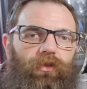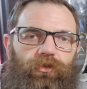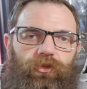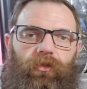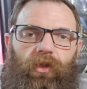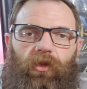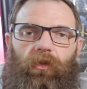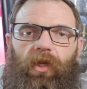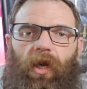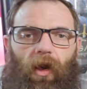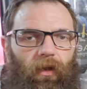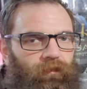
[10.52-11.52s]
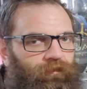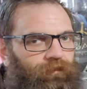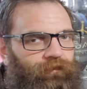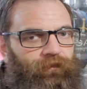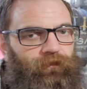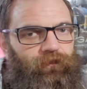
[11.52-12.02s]
2 here we are.
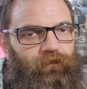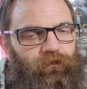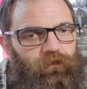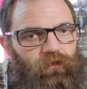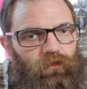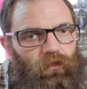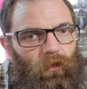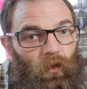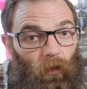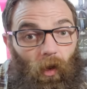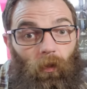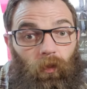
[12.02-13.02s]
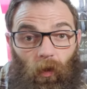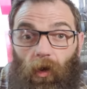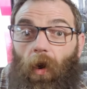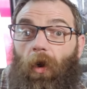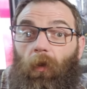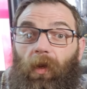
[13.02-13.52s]
Well,
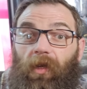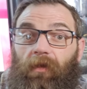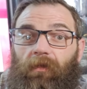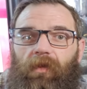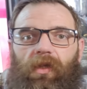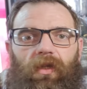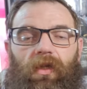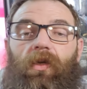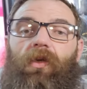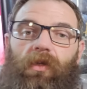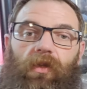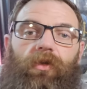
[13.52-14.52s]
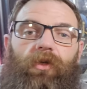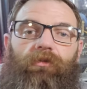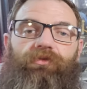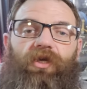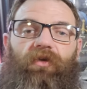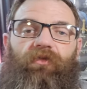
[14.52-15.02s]
where are we?
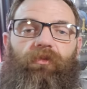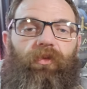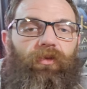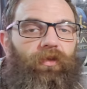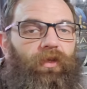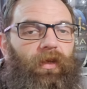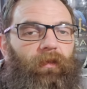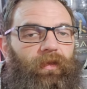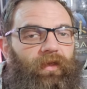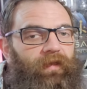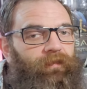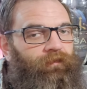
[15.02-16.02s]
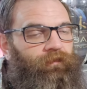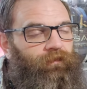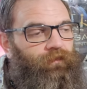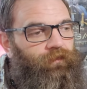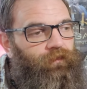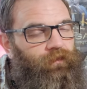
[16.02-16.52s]
Curvesoft Computer Company.
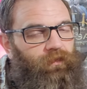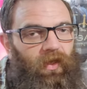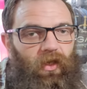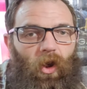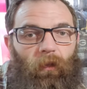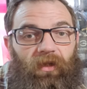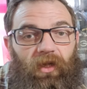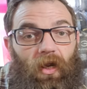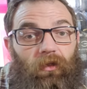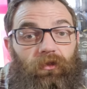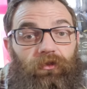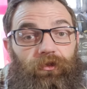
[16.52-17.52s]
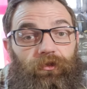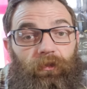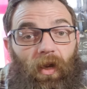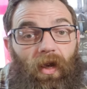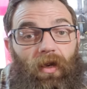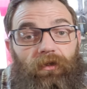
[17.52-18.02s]
They call me Dr.
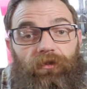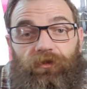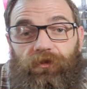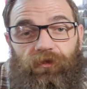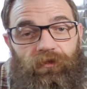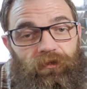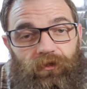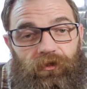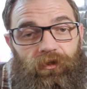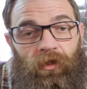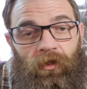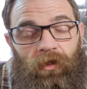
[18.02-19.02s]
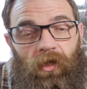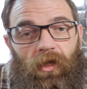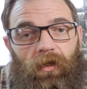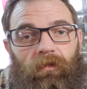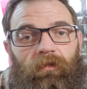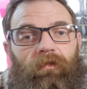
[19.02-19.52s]
Juicebox, which is a
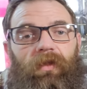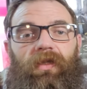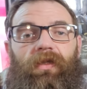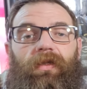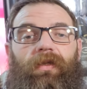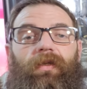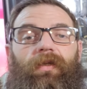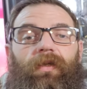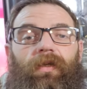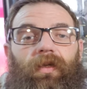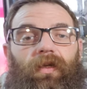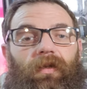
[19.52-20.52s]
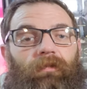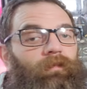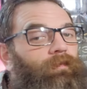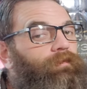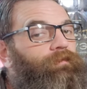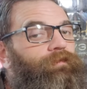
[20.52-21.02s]
nickname. Um,
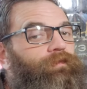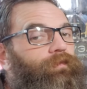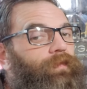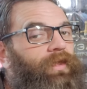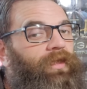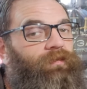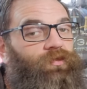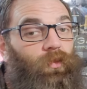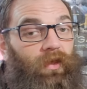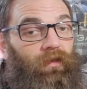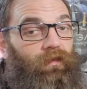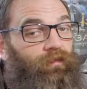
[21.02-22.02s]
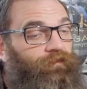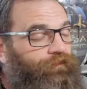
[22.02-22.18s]
my name's Will.